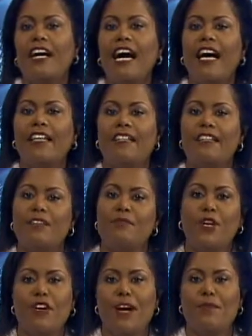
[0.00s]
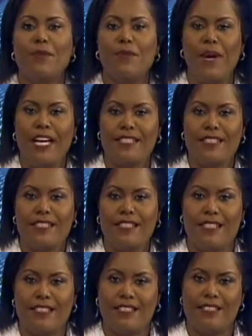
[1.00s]
at the Mucurapo West
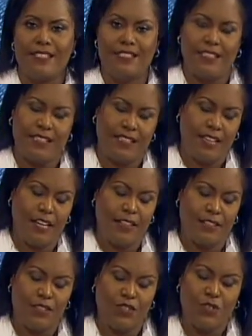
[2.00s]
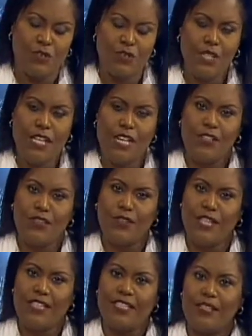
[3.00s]
school so
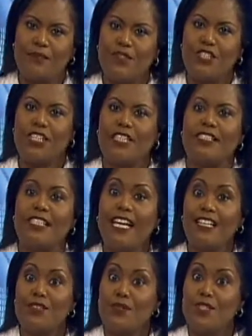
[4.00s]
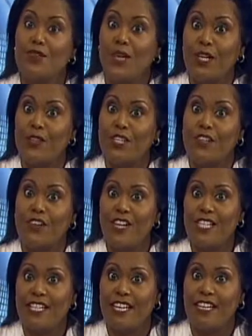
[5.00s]
that she can tell us what's going on
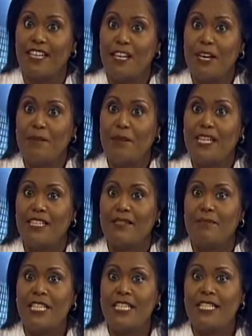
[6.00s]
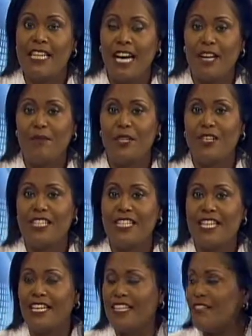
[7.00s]
across there. But in the meantime, we're going
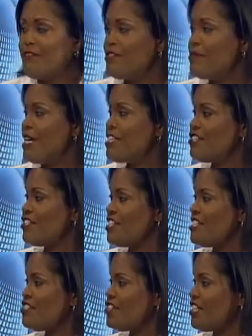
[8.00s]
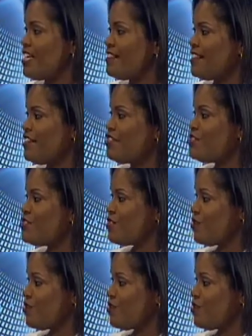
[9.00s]
to take in a few messages. Janelle, thank you so